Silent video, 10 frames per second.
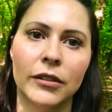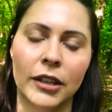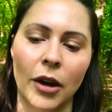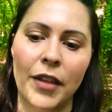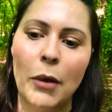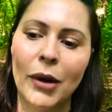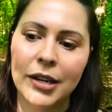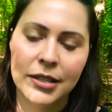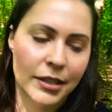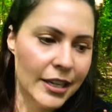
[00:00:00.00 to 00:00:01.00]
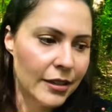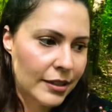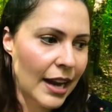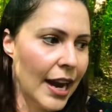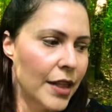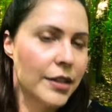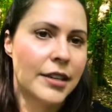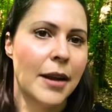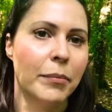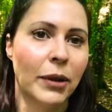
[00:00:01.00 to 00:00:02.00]
You know, they want us to stay in the
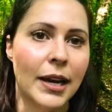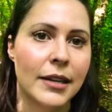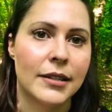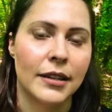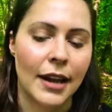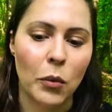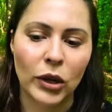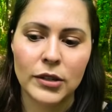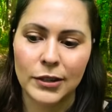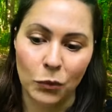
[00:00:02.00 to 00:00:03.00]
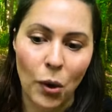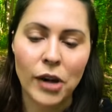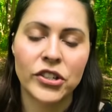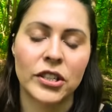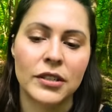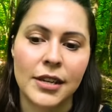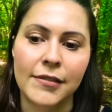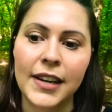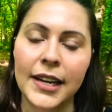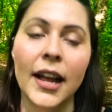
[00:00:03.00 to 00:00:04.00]
same place, and they want us to watch their
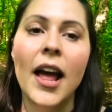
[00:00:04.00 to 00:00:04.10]
TV,